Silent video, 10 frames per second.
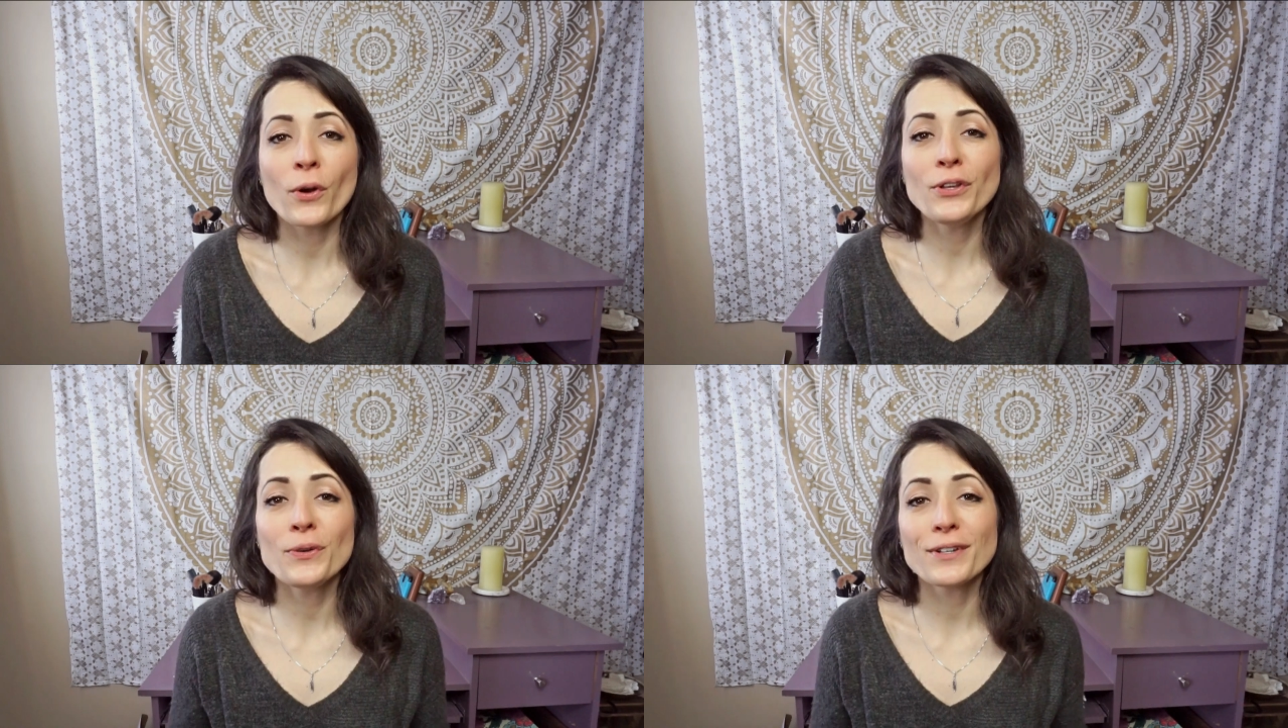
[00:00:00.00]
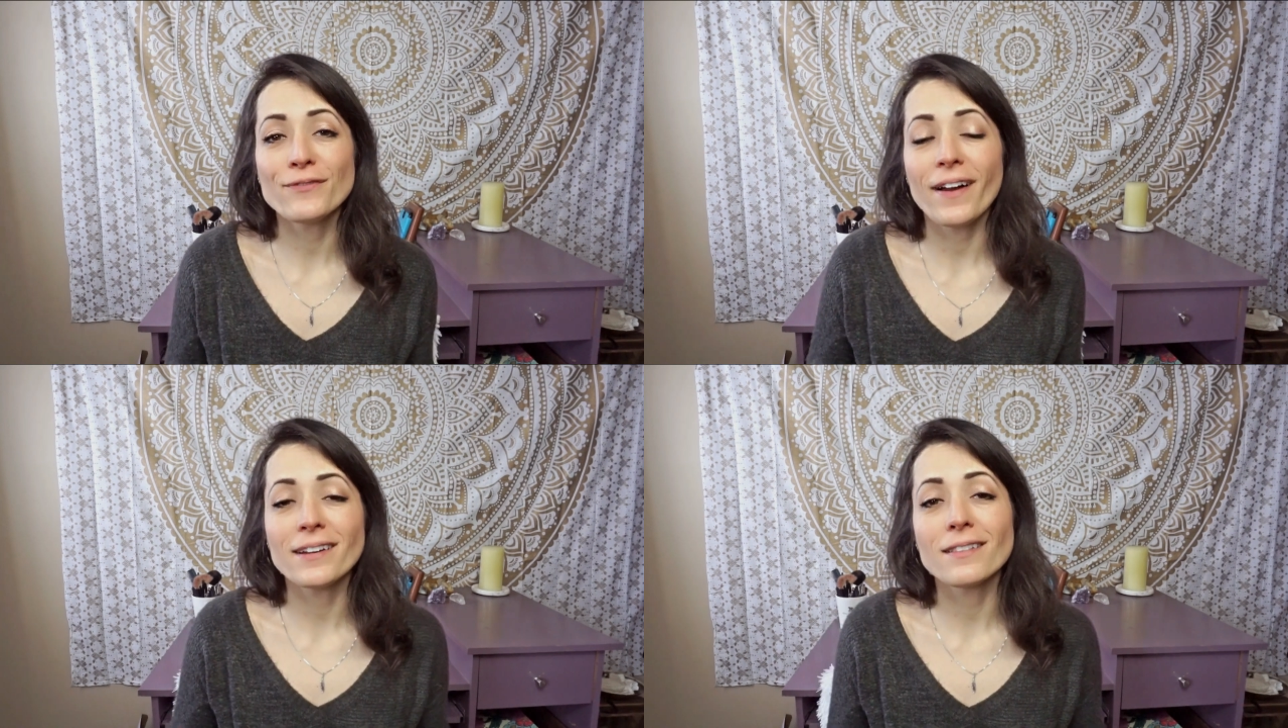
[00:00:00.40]
or you can
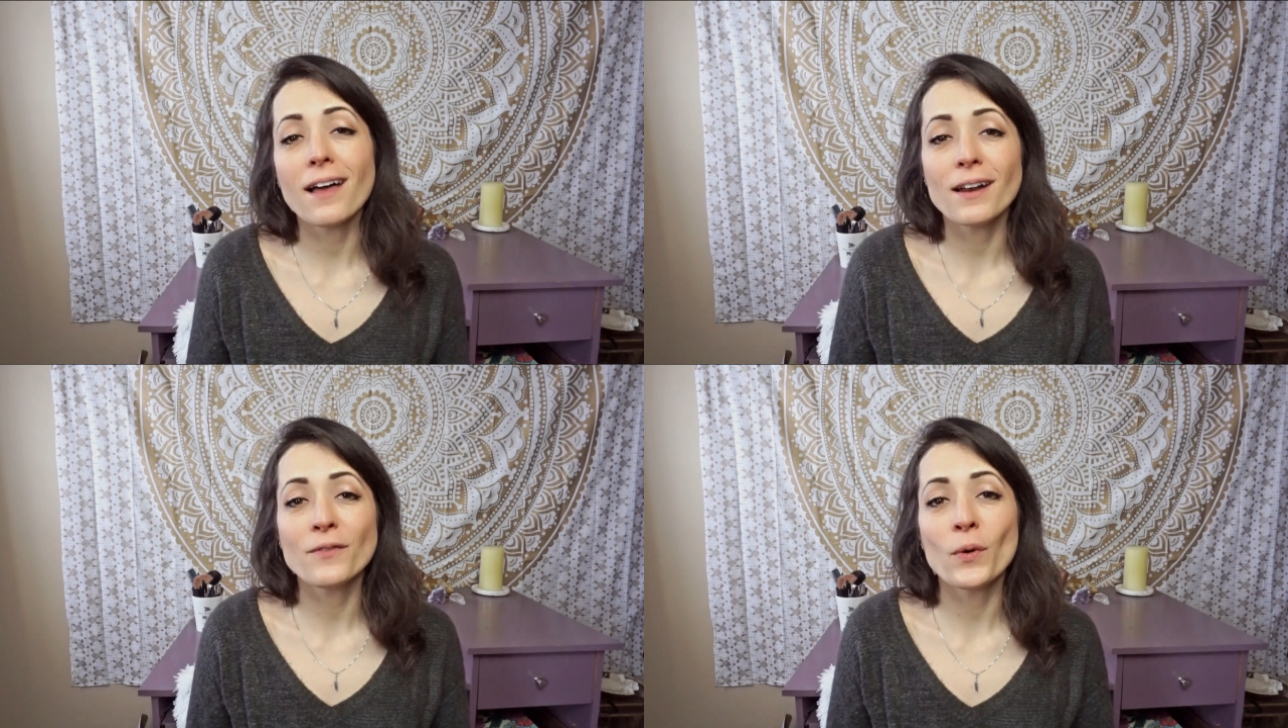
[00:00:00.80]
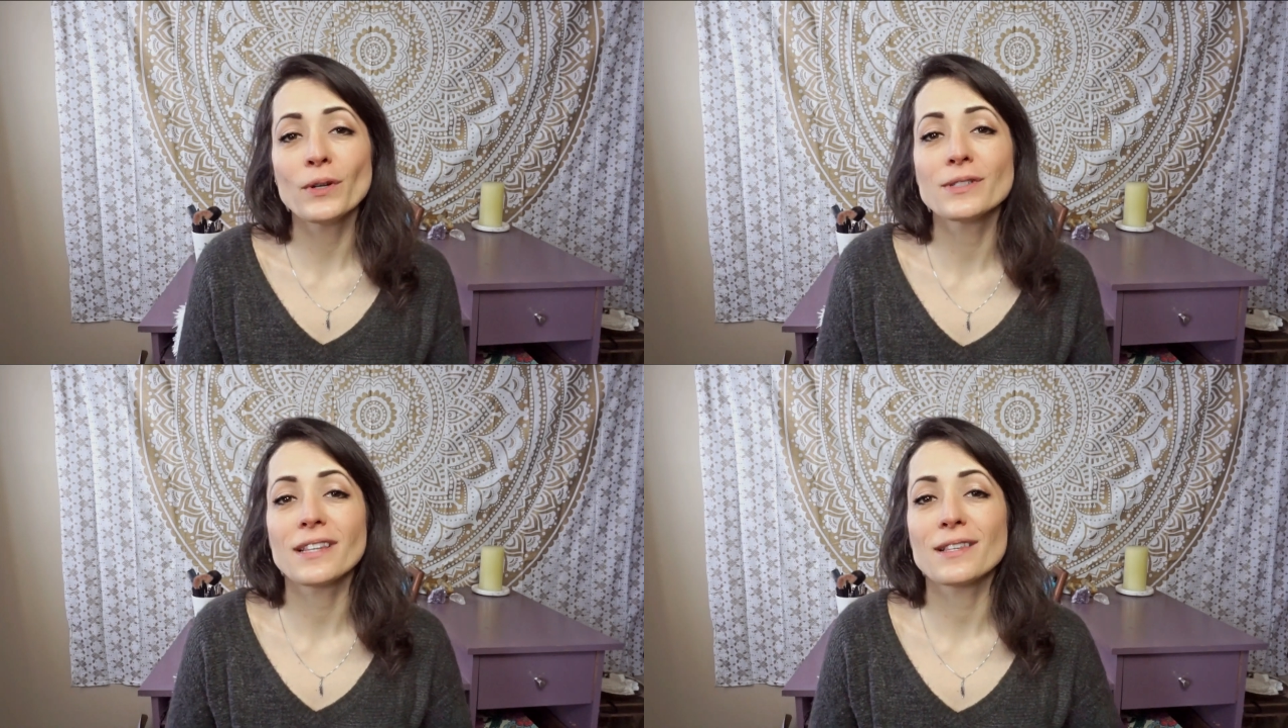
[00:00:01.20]
find a lot of
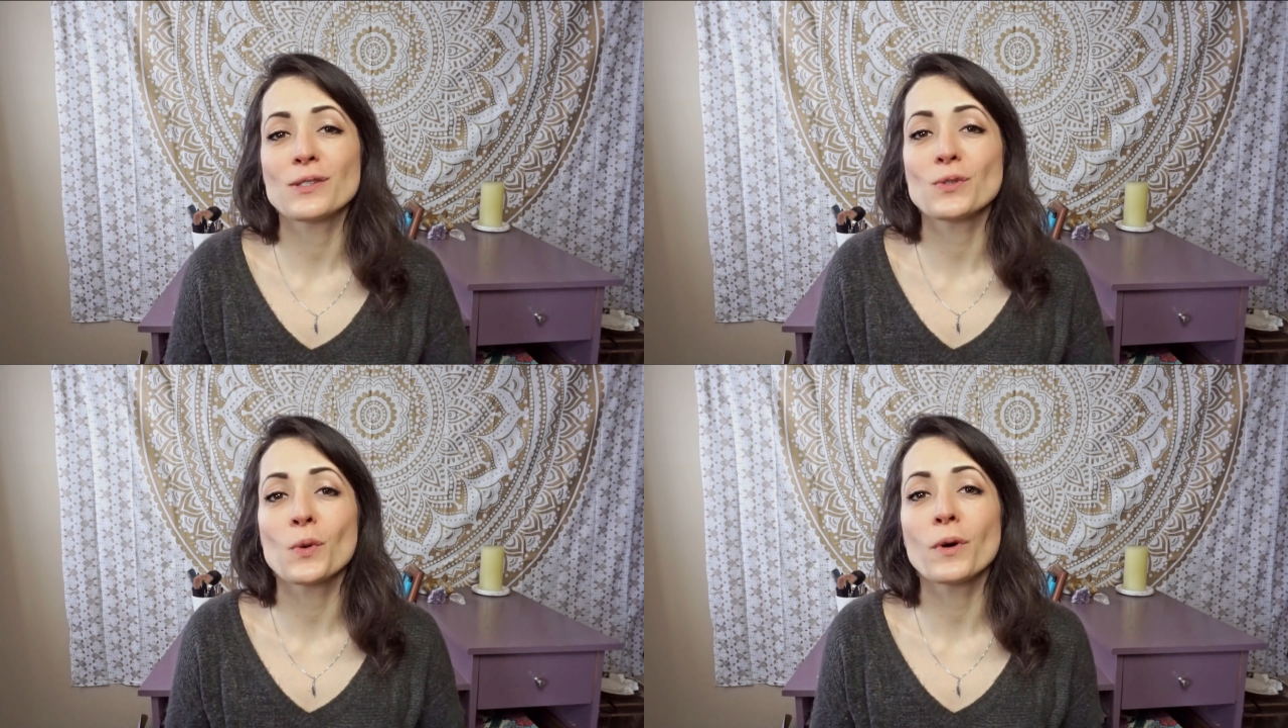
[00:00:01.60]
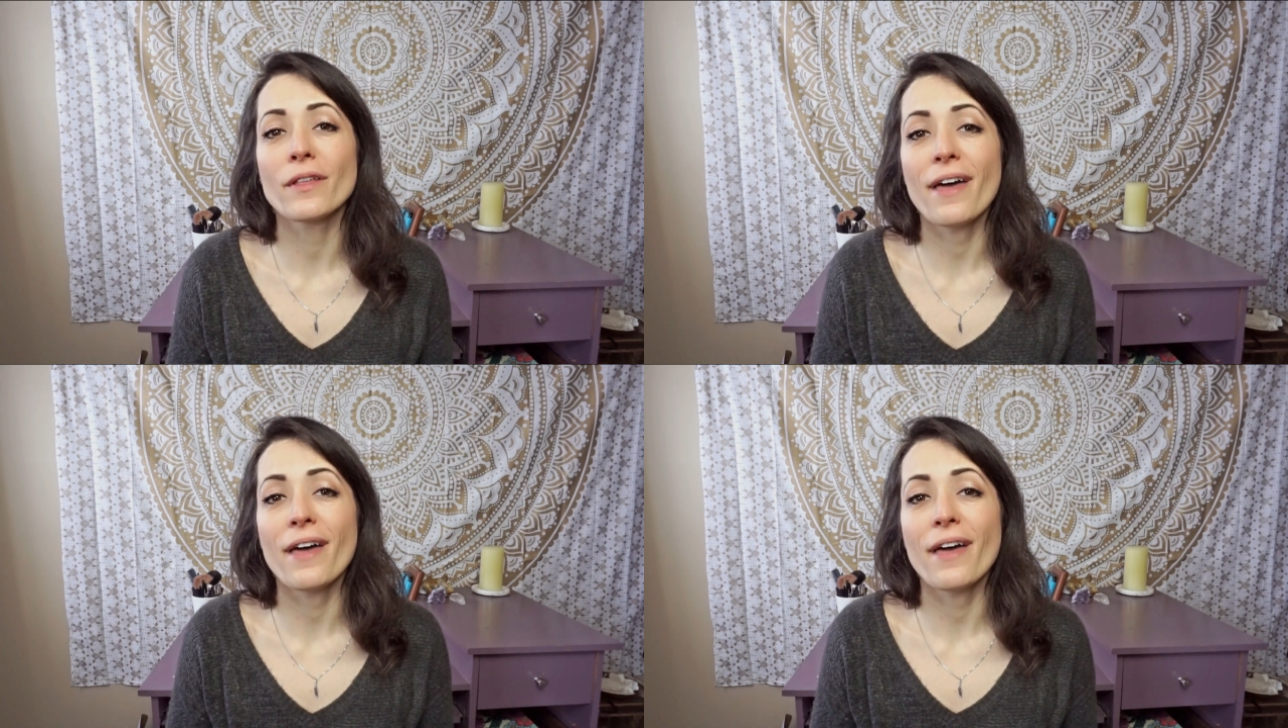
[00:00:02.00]
oils at the store